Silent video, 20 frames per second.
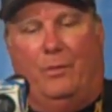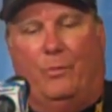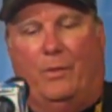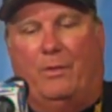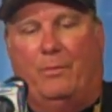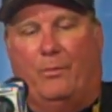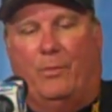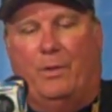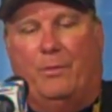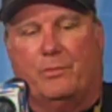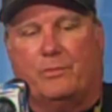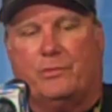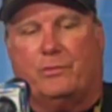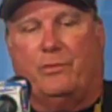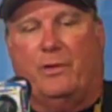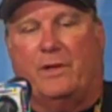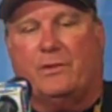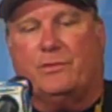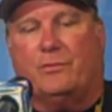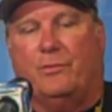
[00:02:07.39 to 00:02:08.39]
we, we were
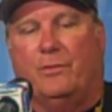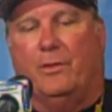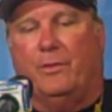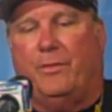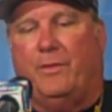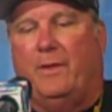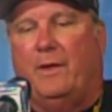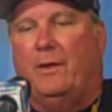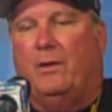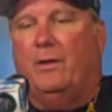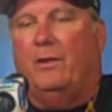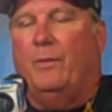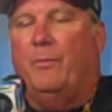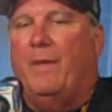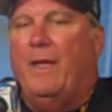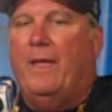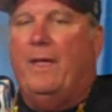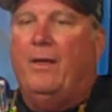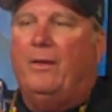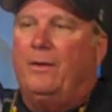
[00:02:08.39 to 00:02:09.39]
stretched real thin on the
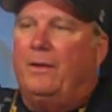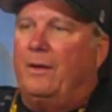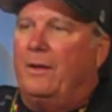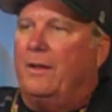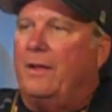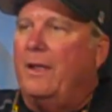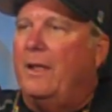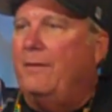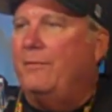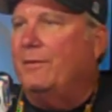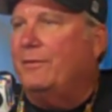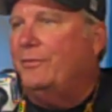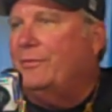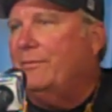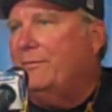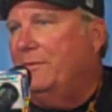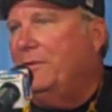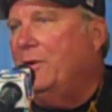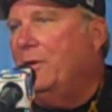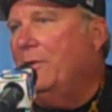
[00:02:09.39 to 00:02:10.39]
mound, and it gave
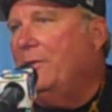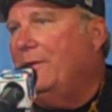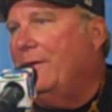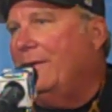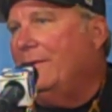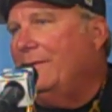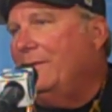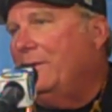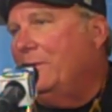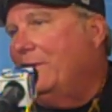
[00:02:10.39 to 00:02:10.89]
us you know an,